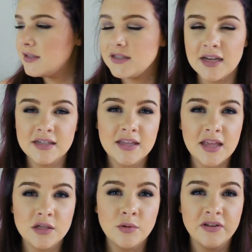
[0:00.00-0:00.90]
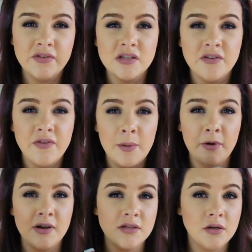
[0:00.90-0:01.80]
Saturday the 21st of
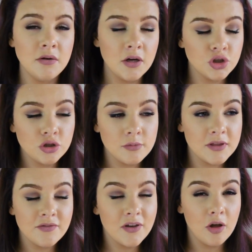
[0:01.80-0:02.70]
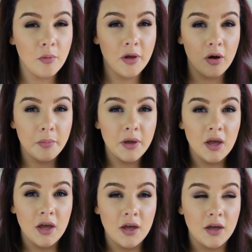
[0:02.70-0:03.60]
February so I'm not sure when this video will be up.
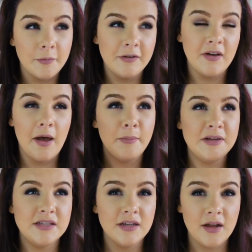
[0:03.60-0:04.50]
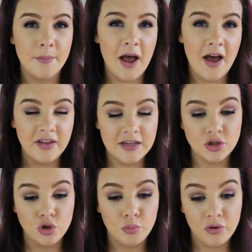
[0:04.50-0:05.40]
Um, I'm, having, I'm having
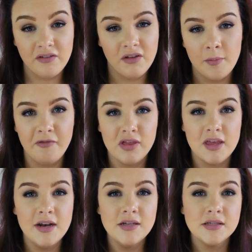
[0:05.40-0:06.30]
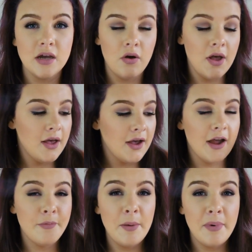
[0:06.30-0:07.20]
to pre-film everything so
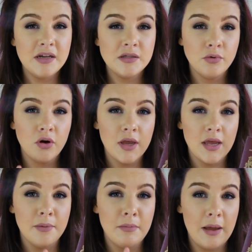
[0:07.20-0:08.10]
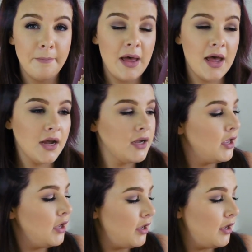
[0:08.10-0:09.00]
I have my passport in my bag.
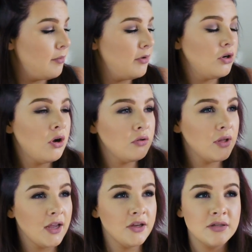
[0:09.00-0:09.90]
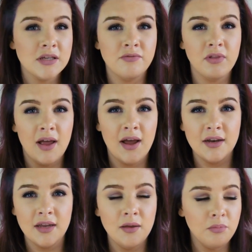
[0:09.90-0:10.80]
Um, not I use this for
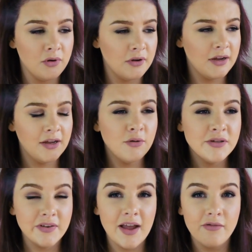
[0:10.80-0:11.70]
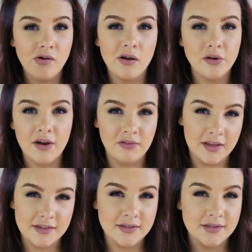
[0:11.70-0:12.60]
ID but I always forget I've got a driving
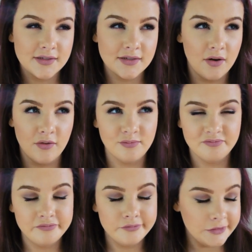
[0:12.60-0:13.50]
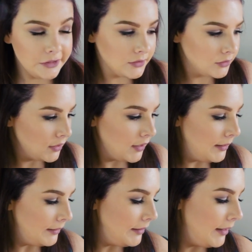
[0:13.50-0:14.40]
licence so
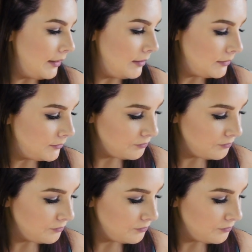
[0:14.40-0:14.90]
yeah.